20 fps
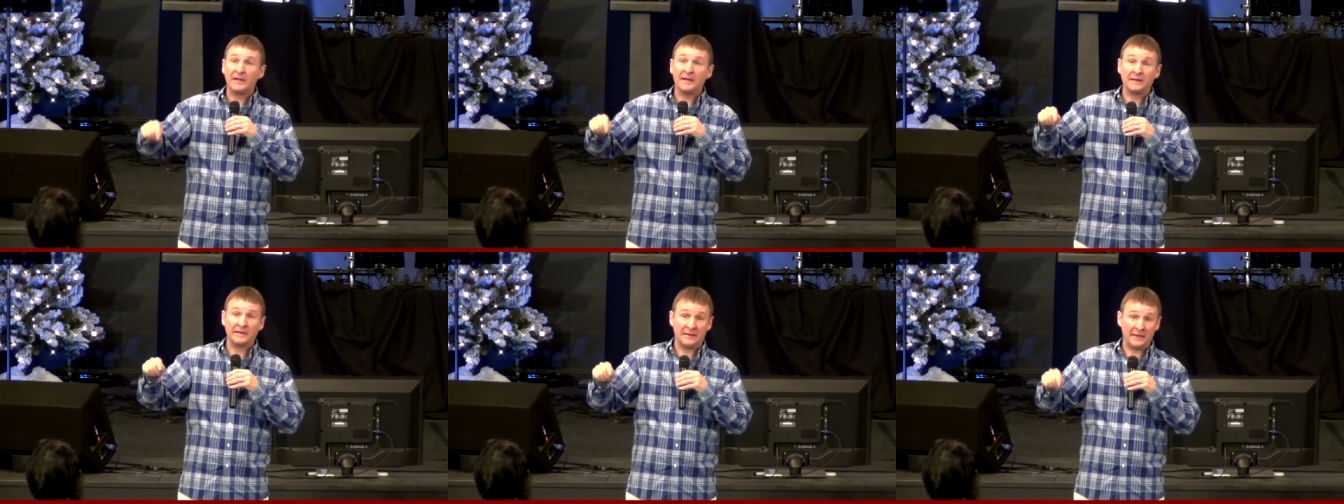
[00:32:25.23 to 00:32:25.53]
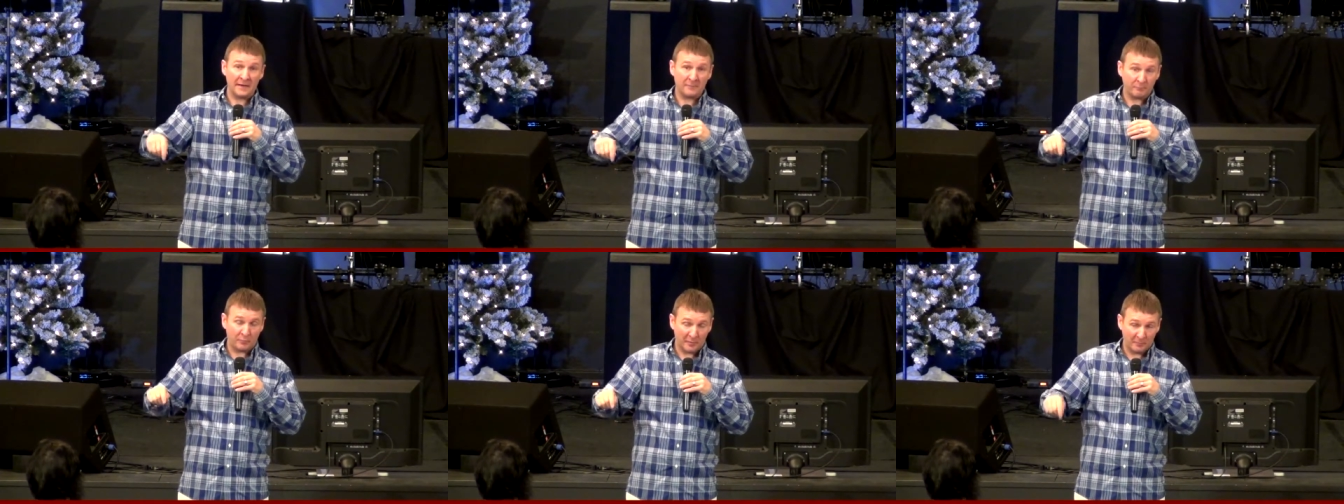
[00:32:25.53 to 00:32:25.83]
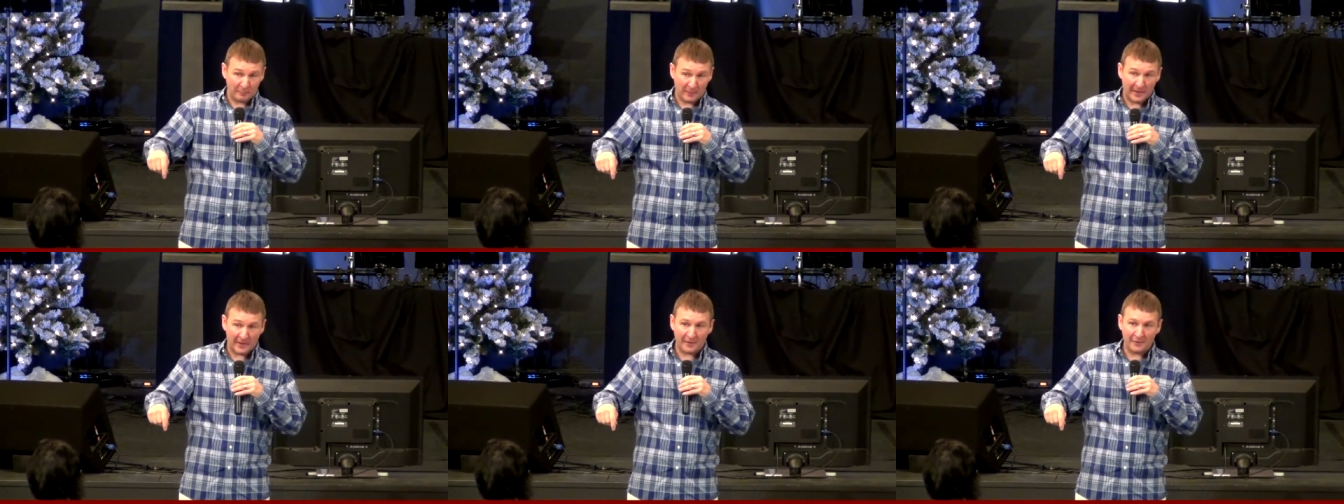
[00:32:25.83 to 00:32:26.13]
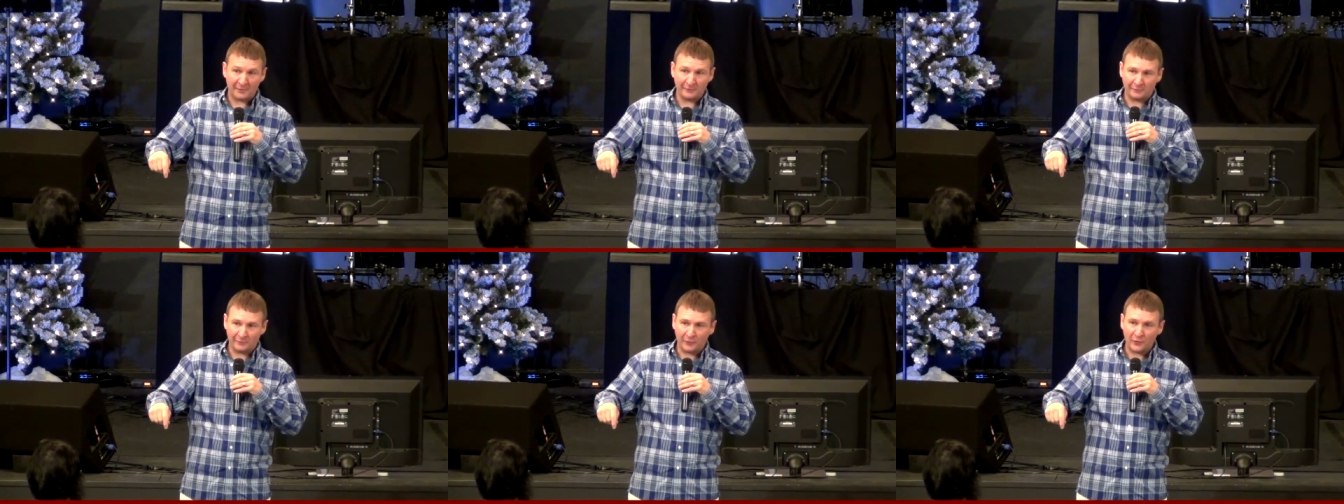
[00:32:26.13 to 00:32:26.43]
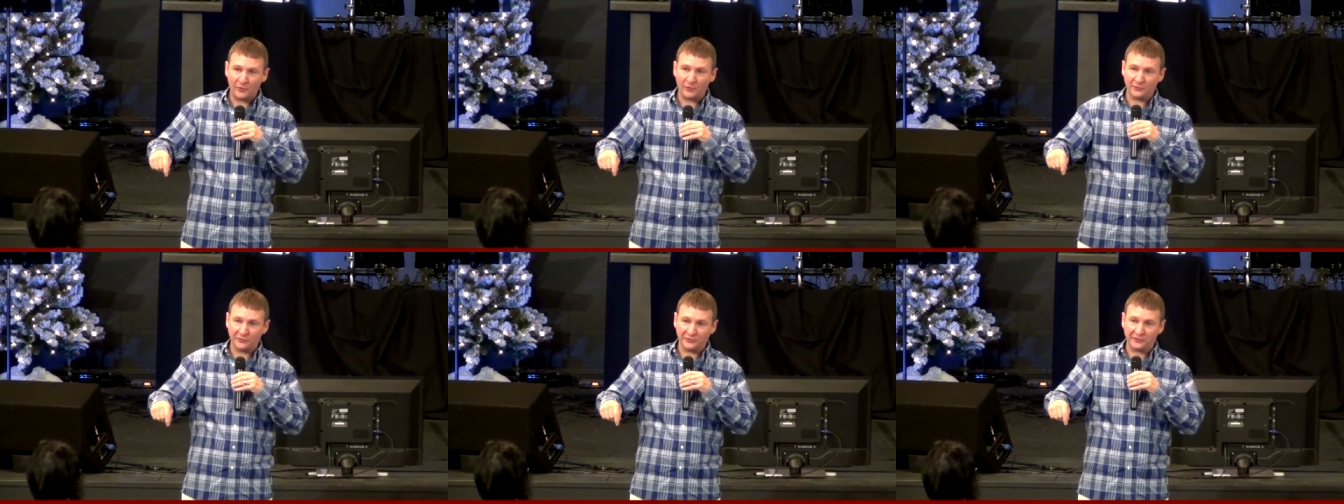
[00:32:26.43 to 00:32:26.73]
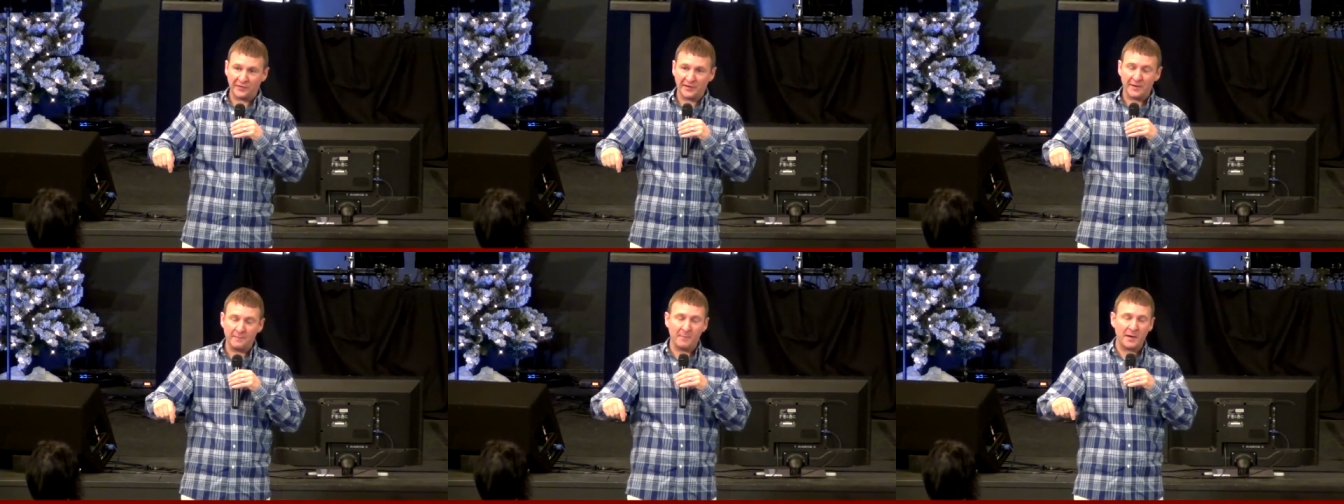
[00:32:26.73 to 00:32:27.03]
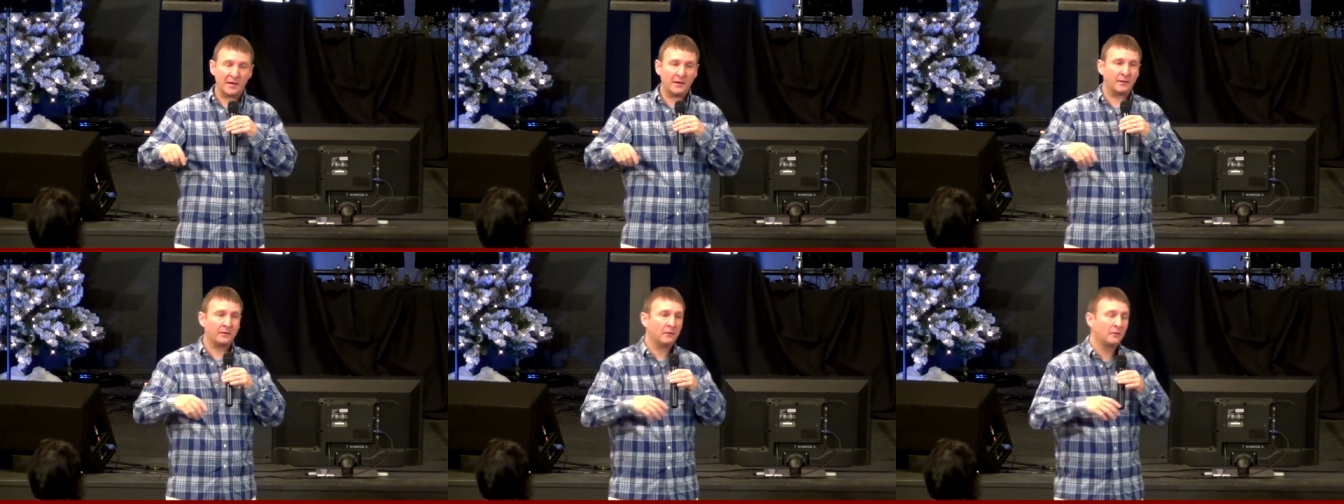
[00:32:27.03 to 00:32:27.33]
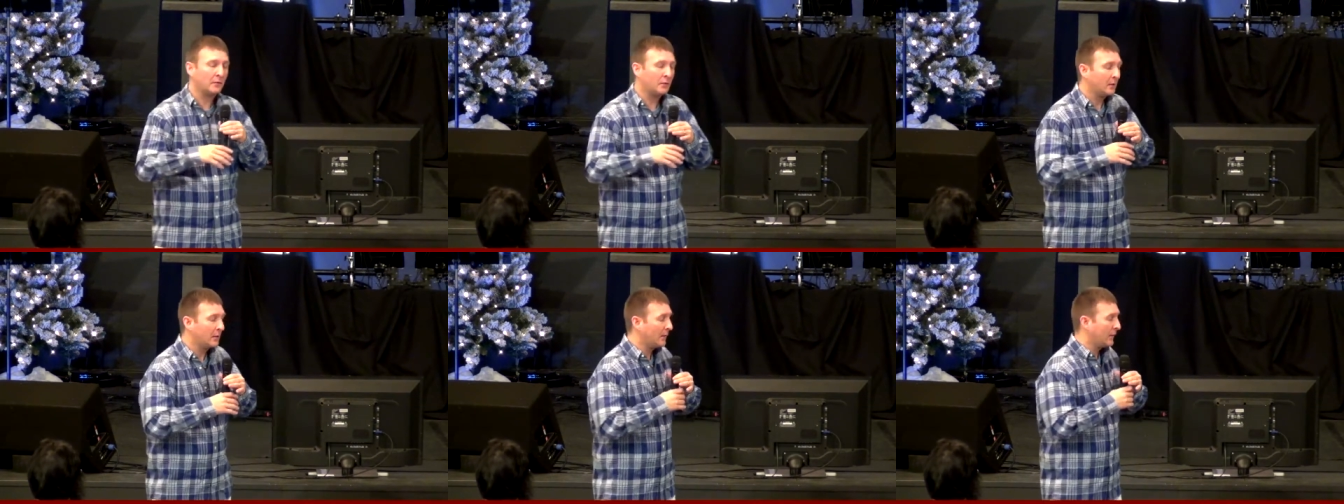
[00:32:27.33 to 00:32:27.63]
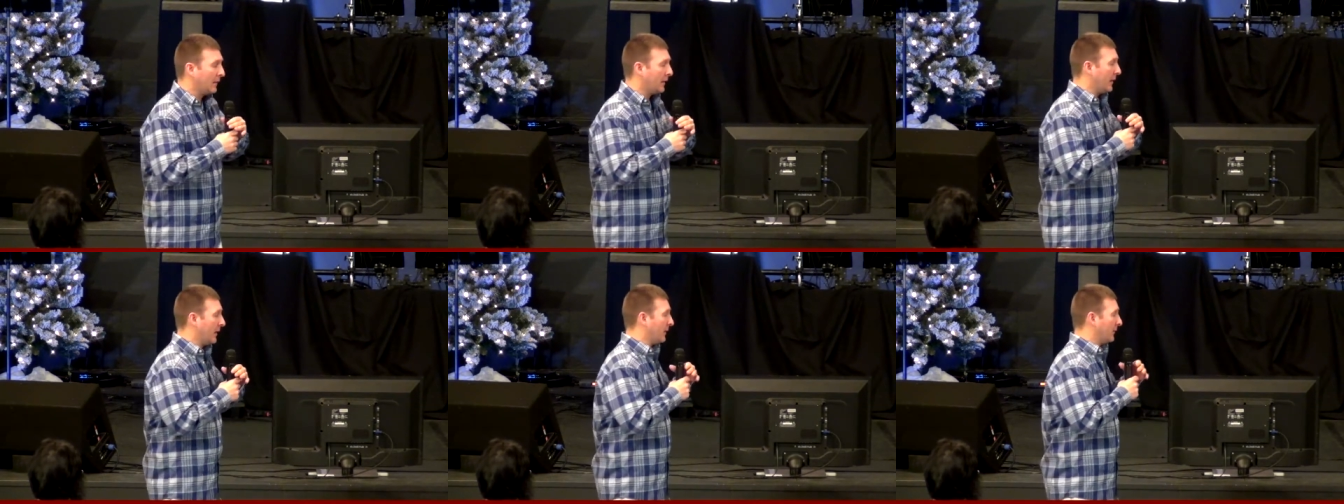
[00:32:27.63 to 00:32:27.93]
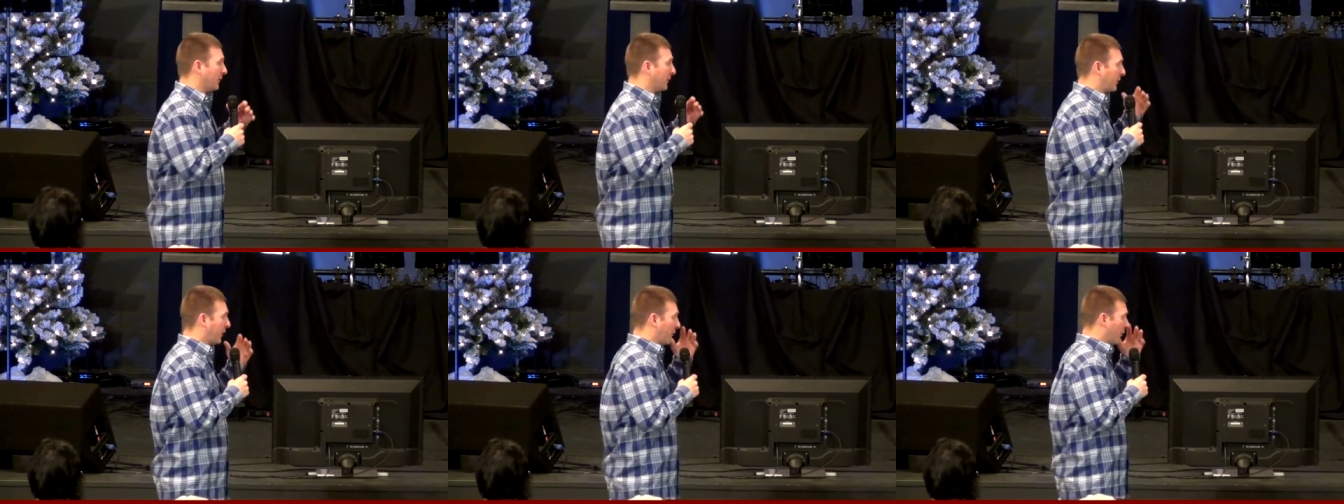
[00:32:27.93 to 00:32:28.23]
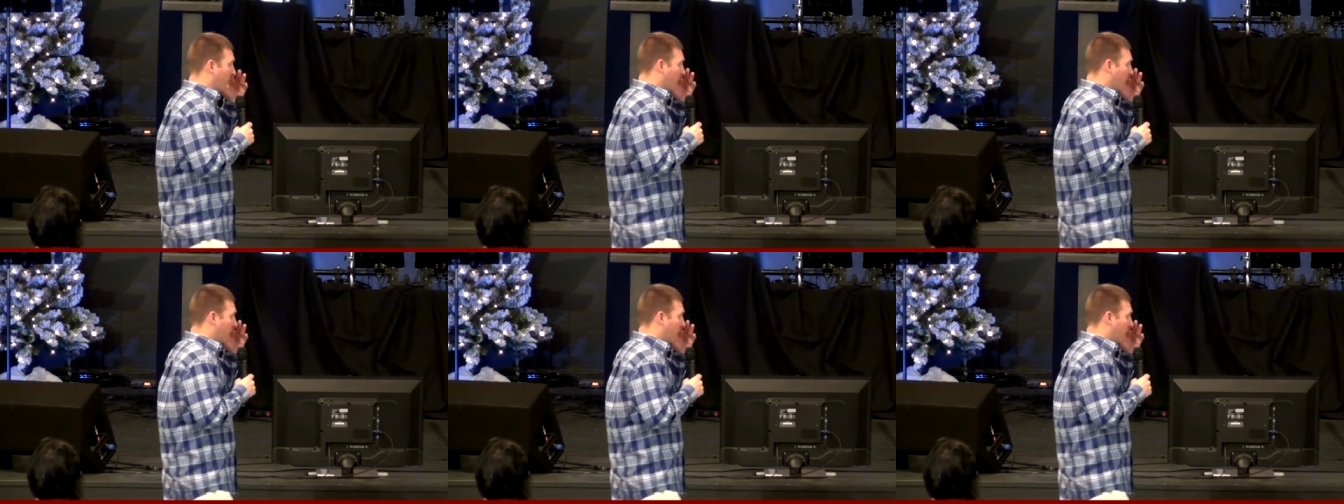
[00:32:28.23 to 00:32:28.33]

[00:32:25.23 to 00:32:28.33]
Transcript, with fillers: get prepared first. Amen. And so